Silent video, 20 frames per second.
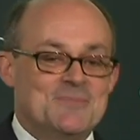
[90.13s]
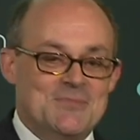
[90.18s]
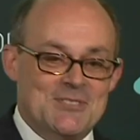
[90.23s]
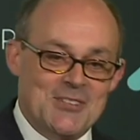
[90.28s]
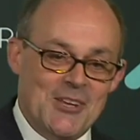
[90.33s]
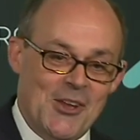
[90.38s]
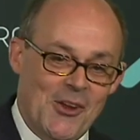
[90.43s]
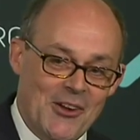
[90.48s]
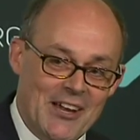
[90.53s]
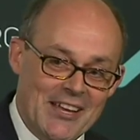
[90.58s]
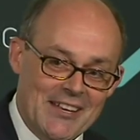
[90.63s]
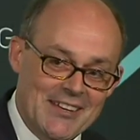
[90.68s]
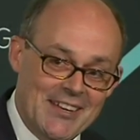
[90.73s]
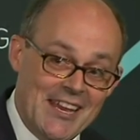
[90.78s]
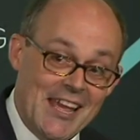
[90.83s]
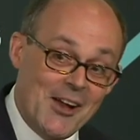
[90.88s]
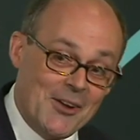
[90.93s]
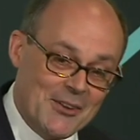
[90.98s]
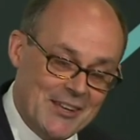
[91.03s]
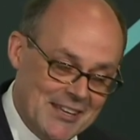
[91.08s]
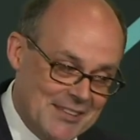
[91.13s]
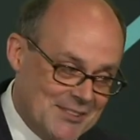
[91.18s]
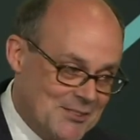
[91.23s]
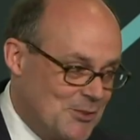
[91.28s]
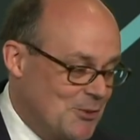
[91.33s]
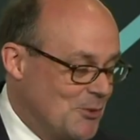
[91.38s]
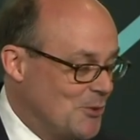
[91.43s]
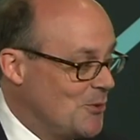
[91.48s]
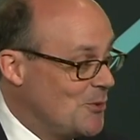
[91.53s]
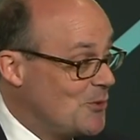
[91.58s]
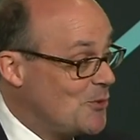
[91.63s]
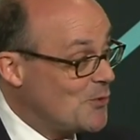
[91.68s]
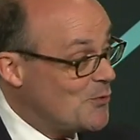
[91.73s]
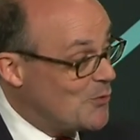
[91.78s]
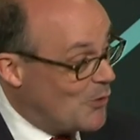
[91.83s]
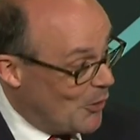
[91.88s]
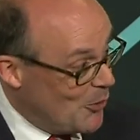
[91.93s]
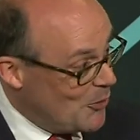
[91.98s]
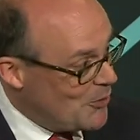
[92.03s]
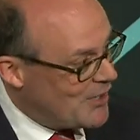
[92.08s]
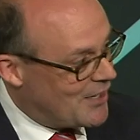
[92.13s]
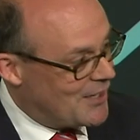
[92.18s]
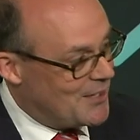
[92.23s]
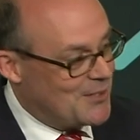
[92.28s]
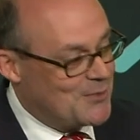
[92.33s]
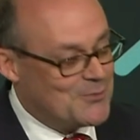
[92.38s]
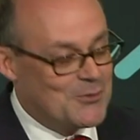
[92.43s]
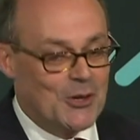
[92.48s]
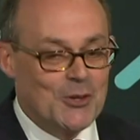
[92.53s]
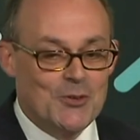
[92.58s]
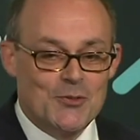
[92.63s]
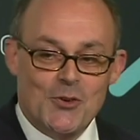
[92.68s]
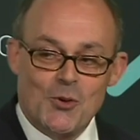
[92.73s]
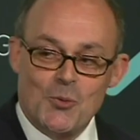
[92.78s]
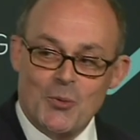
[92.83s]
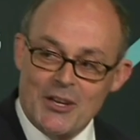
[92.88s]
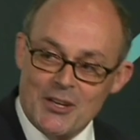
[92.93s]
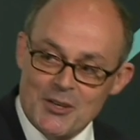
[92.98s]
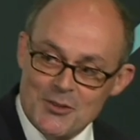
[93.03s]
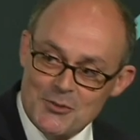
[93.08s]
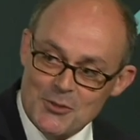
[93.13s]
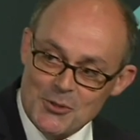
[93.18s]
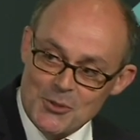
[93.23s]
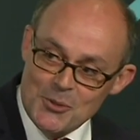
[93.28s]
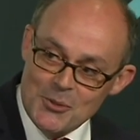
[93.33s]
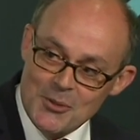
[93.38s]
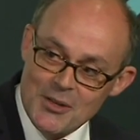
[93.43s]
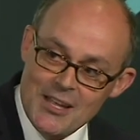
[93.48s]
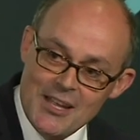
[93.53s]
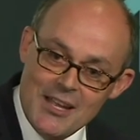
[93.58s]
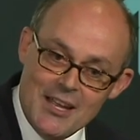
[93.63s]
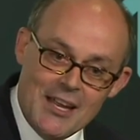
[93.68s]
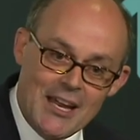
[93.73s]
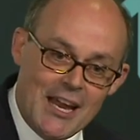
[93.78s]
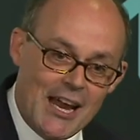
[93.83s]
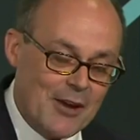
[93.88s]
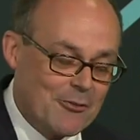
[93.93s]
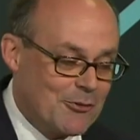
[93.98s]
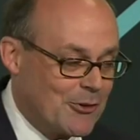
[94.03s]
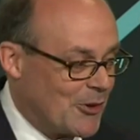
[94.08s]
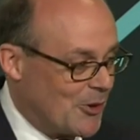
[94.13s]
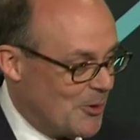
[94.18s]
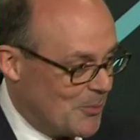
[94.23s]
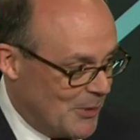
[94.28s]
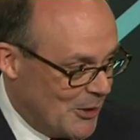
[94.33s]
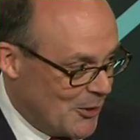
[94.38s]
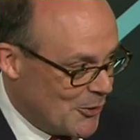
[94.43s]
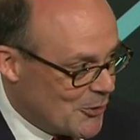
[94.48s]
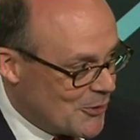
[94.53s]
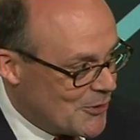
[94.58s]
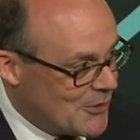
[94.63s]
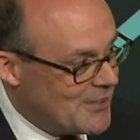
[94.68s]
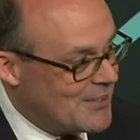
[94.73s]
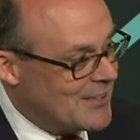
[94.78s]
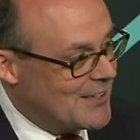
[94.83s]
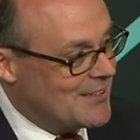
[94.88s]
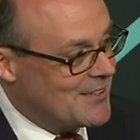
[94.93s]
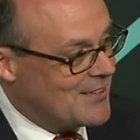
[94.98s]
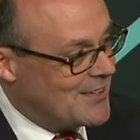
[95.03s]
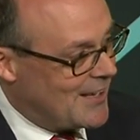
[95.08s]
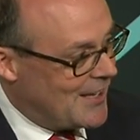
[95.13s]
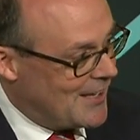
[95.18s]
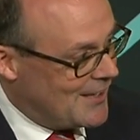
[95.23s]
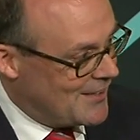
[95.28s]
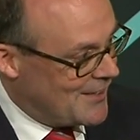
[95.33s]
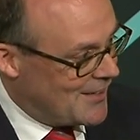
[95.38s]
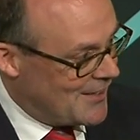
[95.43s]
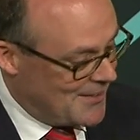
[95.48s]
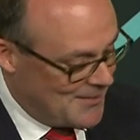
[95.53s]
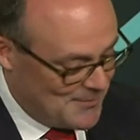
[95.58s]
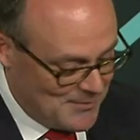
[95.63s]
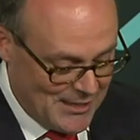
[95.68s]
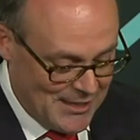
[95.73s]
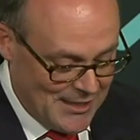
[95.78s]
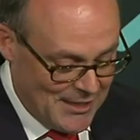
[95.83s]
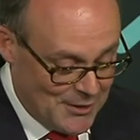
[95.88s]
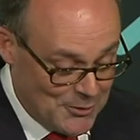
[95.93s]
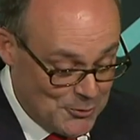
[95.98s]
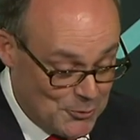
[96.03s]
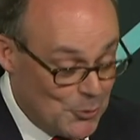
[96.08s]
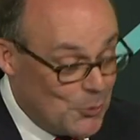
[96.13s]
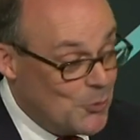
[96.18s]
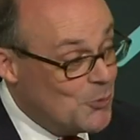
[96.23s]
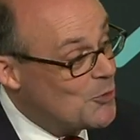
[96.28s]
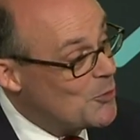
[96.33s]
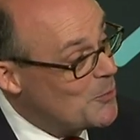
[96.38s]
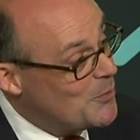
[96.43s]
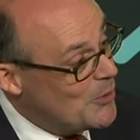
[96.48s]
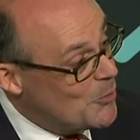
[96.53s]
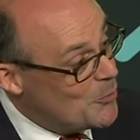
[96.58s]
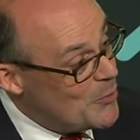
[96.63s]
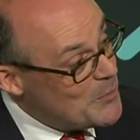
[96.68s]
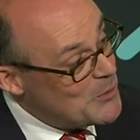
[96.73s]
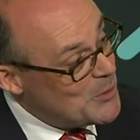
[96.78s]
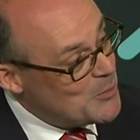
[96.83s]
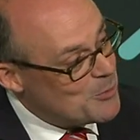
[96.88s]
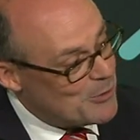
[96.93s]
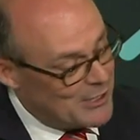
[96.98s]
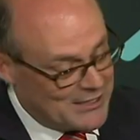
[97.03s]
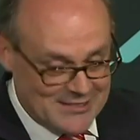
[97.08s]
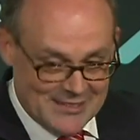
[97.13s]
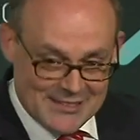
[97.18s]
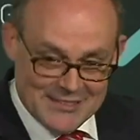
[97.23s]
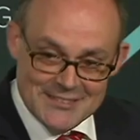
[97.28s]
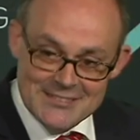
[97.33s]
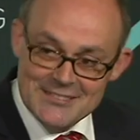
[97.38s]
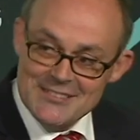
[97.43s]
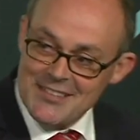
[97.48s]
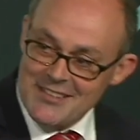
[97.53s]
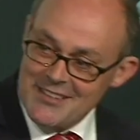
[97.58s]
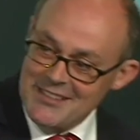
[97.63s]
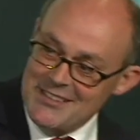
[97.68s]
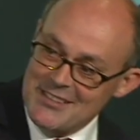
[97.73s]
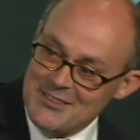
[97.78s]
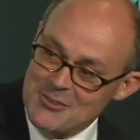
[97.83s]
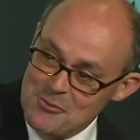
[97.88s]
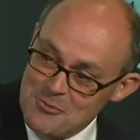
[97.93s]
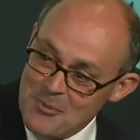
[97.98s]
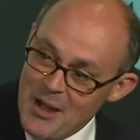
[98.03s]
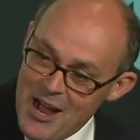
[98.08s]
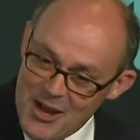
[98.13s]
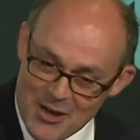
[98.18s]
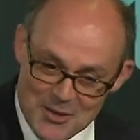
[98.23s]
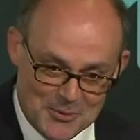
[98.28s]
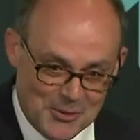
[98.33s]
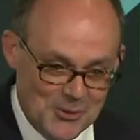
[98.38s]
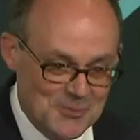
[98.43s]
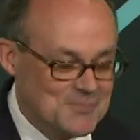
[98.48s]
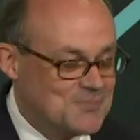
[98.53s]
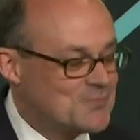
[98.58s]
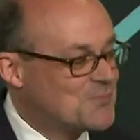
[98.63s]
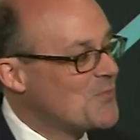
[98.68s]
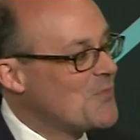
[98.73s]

So I now get to vote. I vote for wonderful African-American and soon to be women presidents. I think that's remarkable.